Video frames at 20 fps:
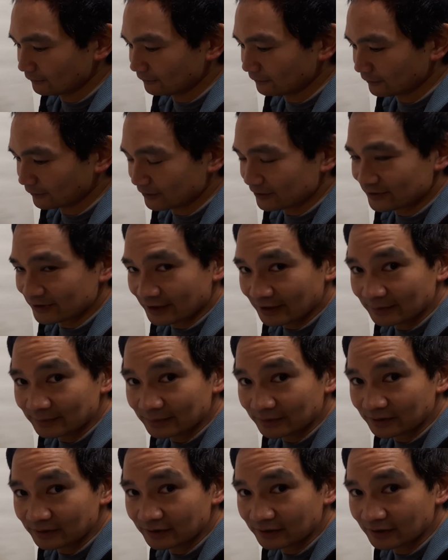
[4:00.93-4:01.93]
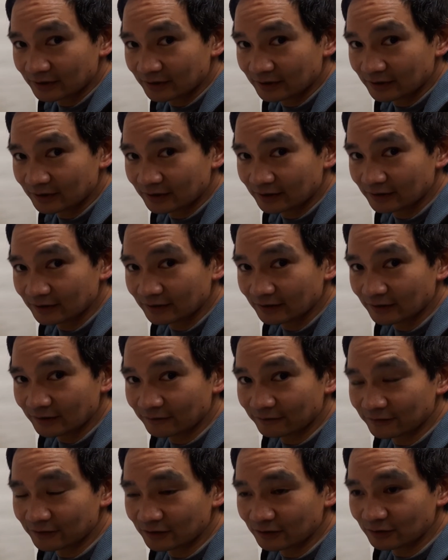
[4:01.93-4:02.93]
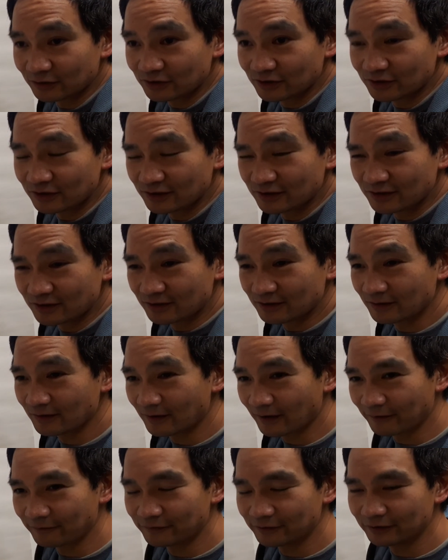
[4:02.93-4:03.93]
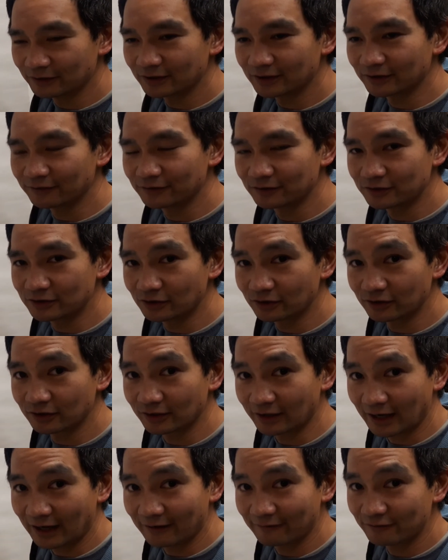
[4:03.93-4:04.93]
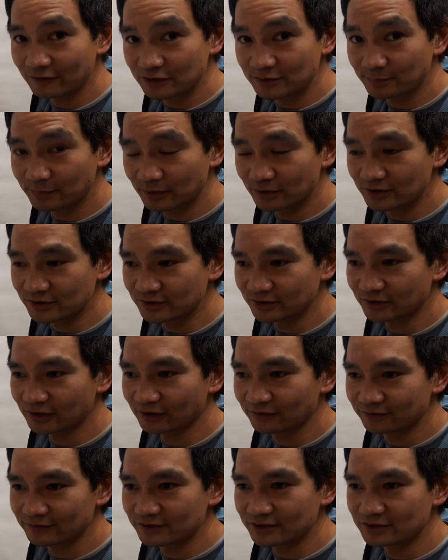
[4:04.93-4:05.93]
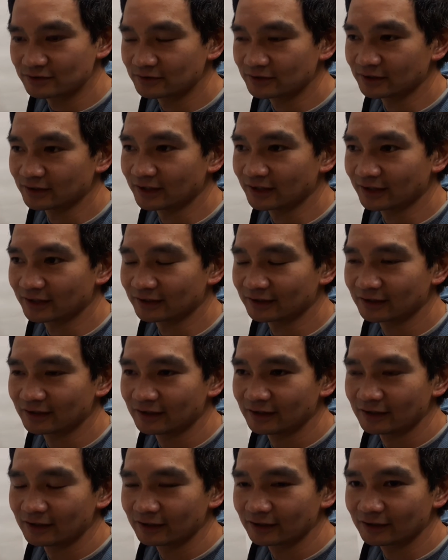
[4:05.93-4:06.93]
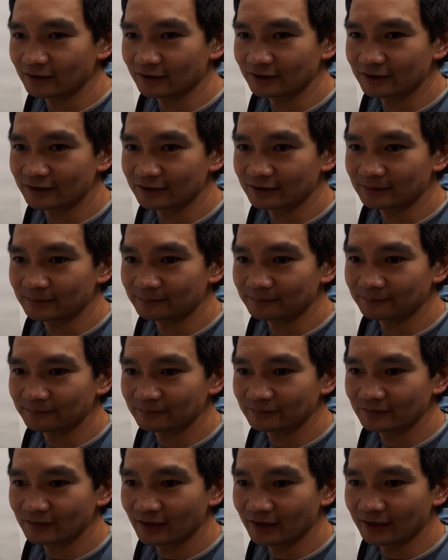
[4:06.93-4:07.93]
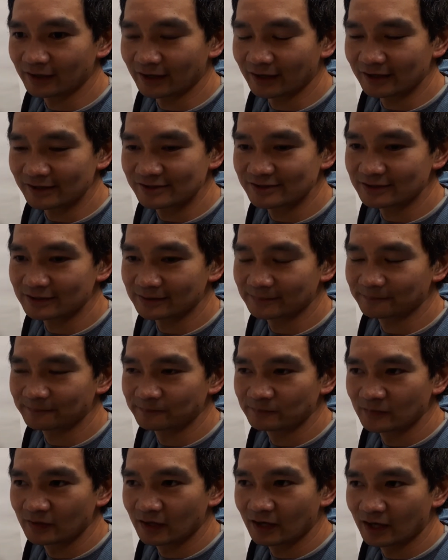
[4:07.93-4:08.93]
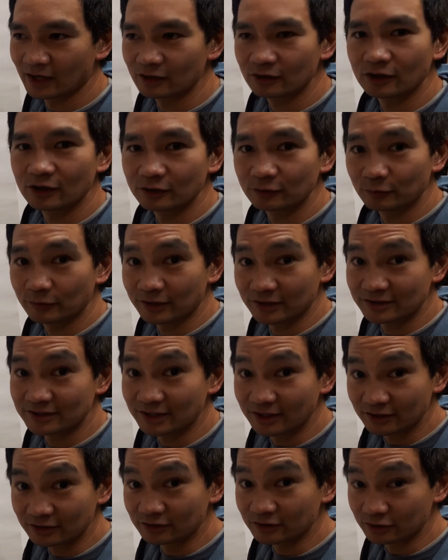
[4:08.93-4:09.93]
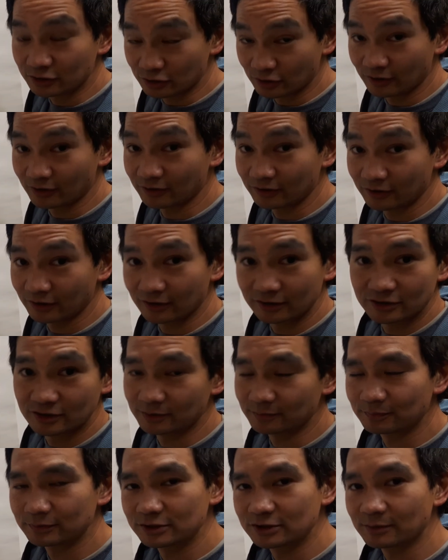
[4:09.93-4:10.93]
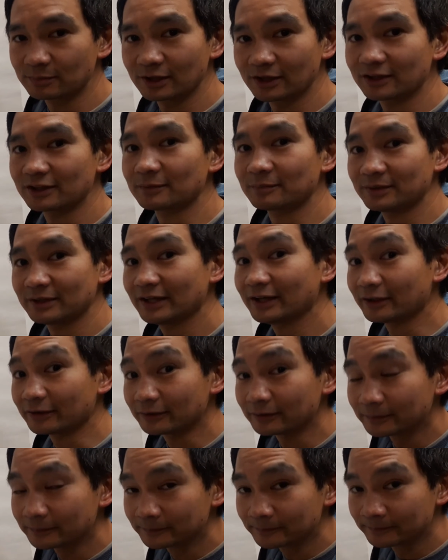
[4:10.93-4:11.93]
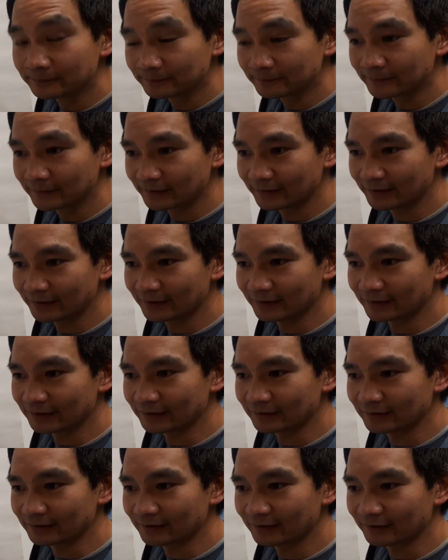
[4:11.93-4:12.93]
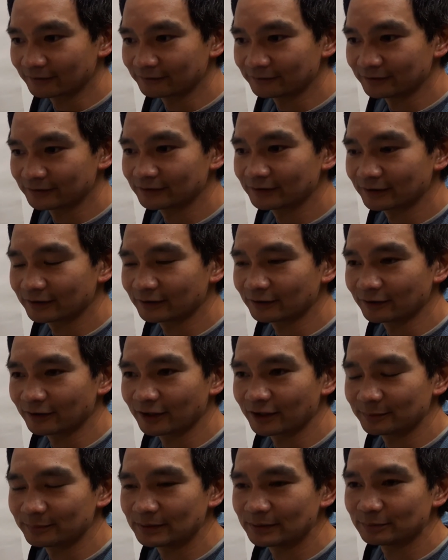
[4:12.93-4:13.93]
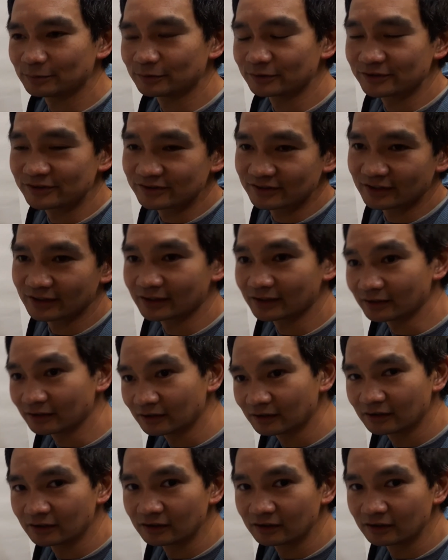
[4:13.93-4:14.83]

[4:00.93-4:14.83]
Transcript: For example, if you I feel like if you took the average person off the street and got them and asked them how long would it take you to draw to play the piano, and I feel like a lot of people would say